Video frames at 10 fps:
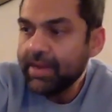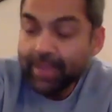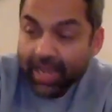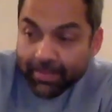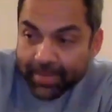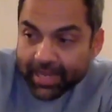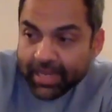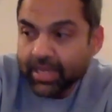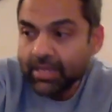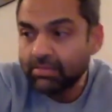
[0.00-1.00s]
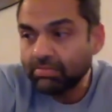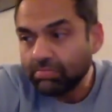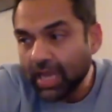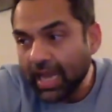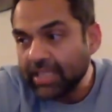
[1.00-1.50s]
maybe
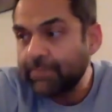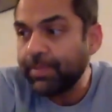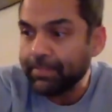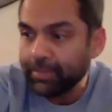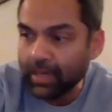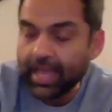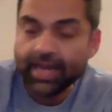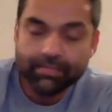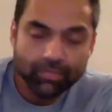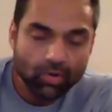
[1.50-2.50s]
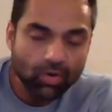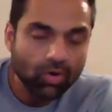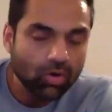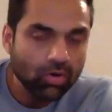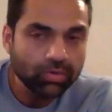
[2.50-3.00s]
as people get
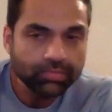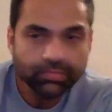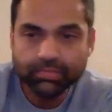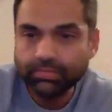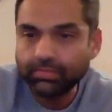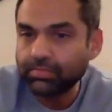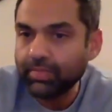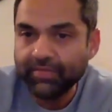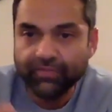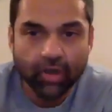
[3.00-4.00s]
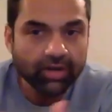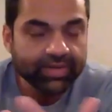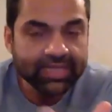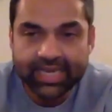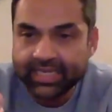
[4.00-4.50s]
more evolved
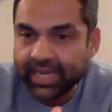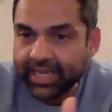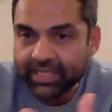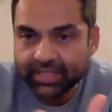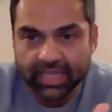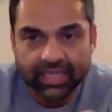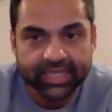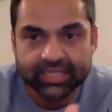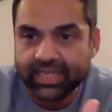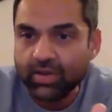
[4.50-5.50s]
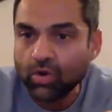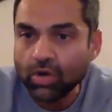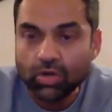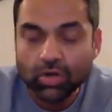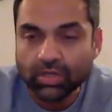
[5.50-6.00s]
in their tastes and they see, oh,
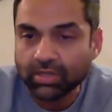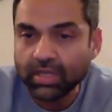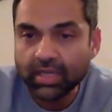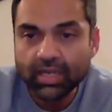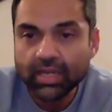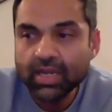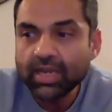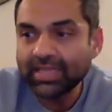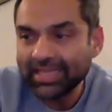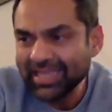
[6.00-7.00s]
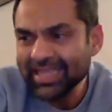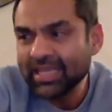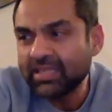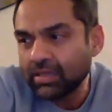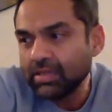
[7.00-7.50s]
look, because I think
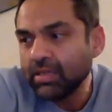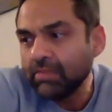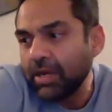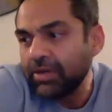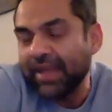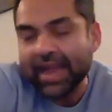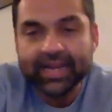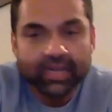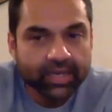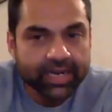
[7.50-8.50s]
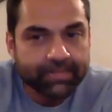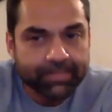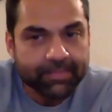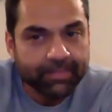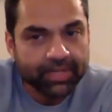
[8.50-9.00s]
there's a certain amount of anger in
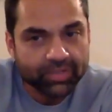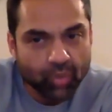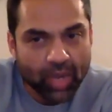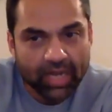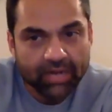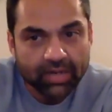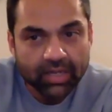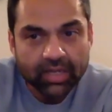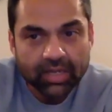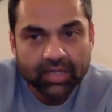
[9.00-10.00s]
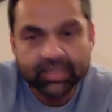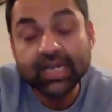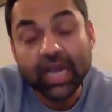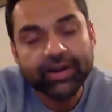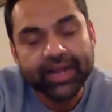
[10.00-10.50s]
people as well, because they're
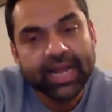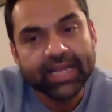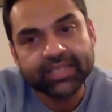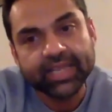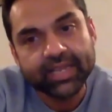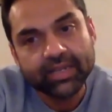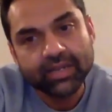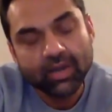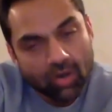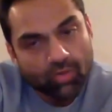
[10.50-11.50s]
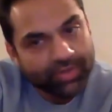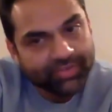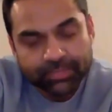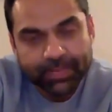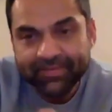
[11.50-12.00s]
now realizing, oh, we've
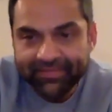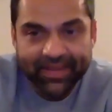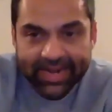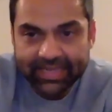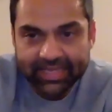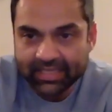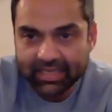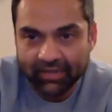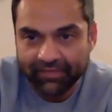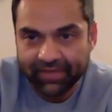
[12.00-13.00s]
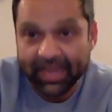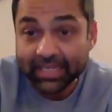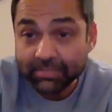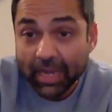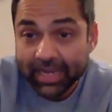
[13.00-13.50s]
just been fed this stuff. Like
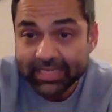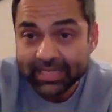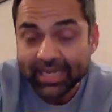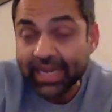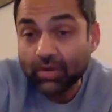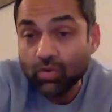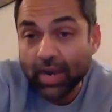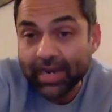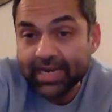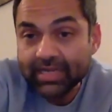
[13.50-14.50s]
as Mahie said, like, oh, I